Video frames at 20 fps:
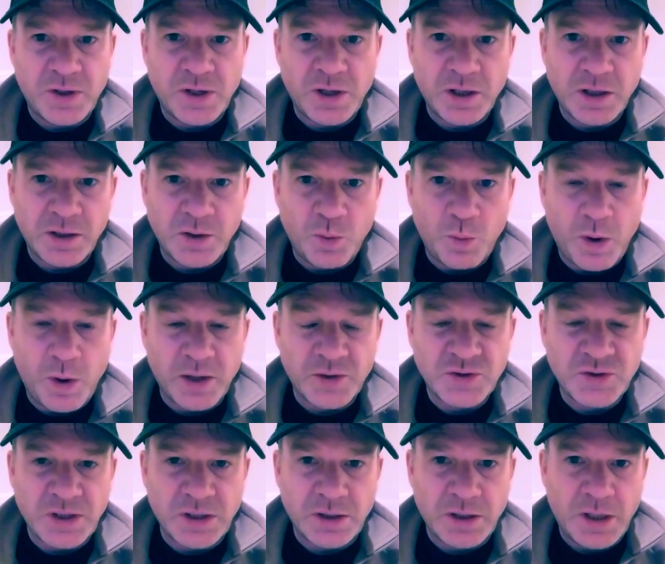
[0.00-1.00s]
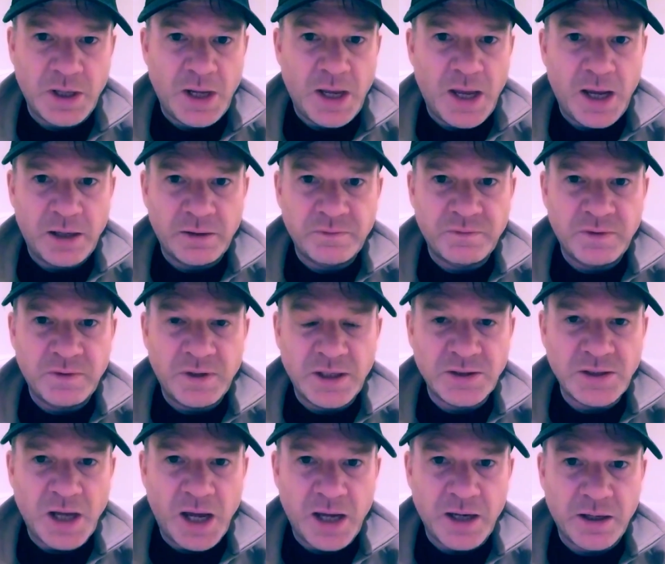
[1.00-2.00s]
going to watch it out of the
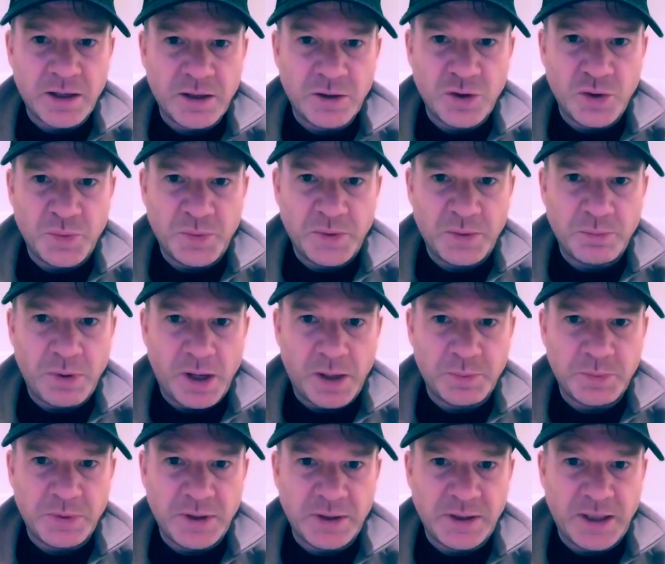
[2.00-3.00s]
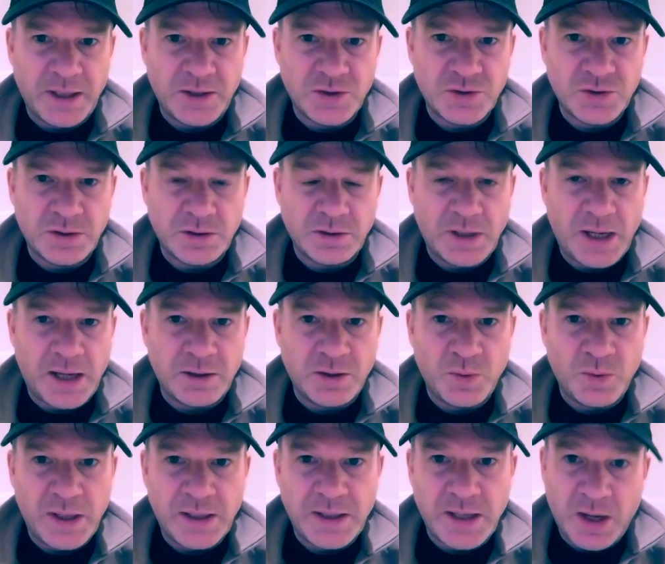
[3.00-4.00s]
entire human population. How
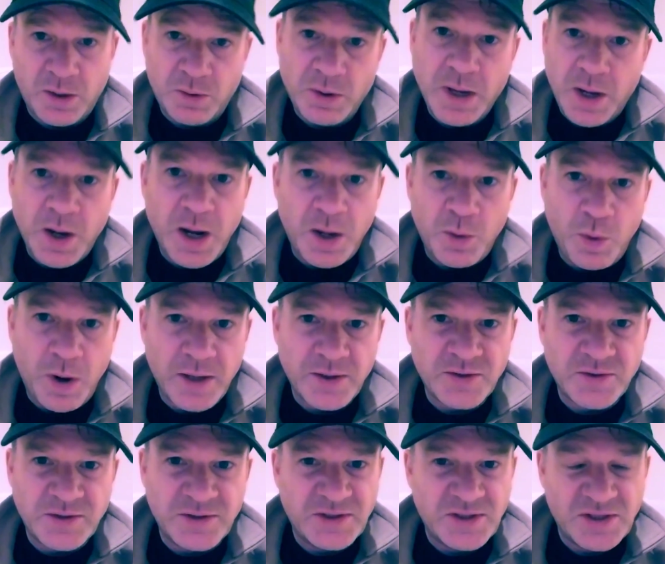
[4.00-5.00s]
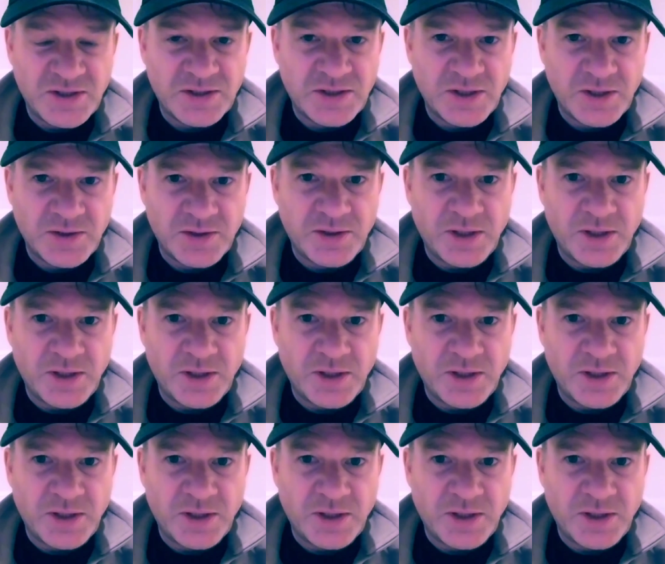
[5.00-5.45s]
do I know? I watch it